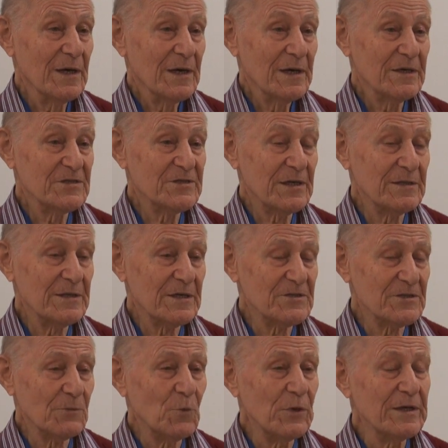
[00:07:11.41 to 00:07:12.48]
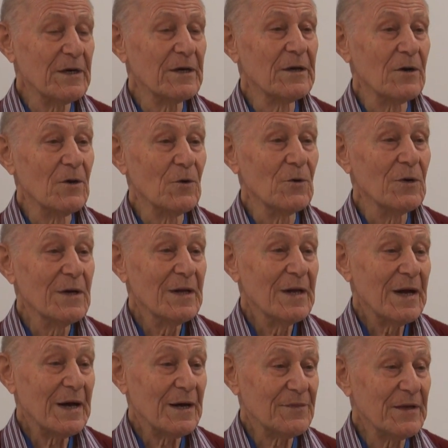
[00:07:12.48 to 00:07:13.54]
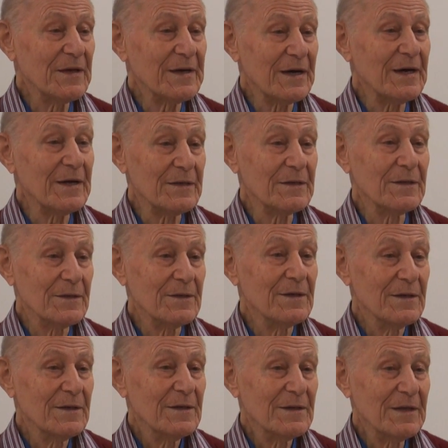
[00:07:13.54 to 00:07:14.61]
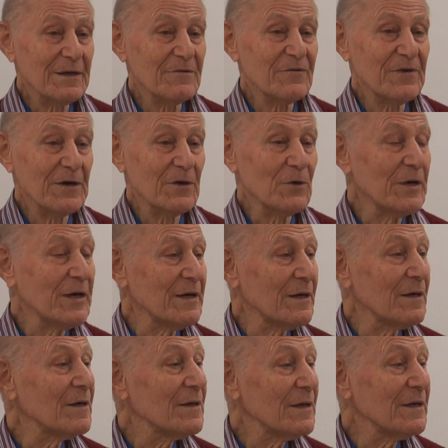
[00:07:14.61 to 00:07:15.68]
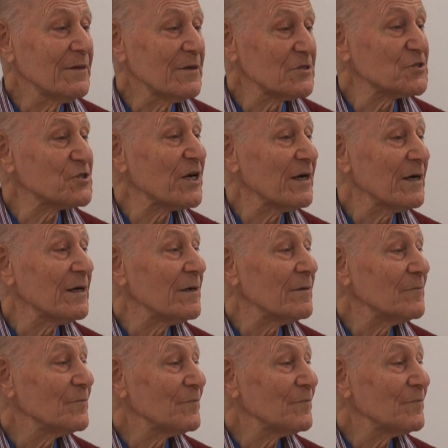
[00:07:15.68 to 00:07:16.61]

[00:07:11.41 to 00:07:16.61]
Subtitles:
and he said, yes, a week ago I think I had that fellow here in the chair,